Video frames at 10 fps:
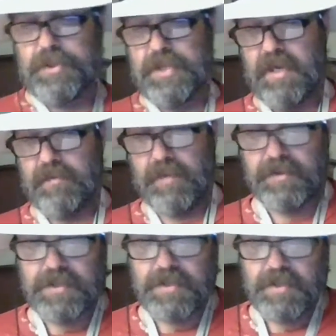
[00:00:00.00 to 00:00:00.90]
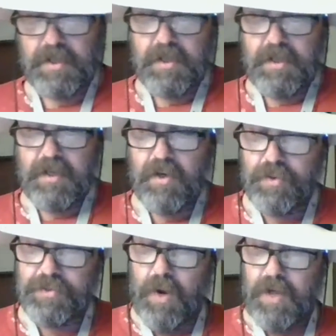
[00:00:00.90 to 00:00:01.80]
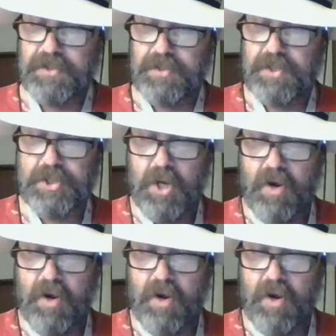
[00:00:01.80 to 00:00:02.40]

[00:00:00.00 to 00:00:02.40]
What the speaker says: Hammond, who was watching the show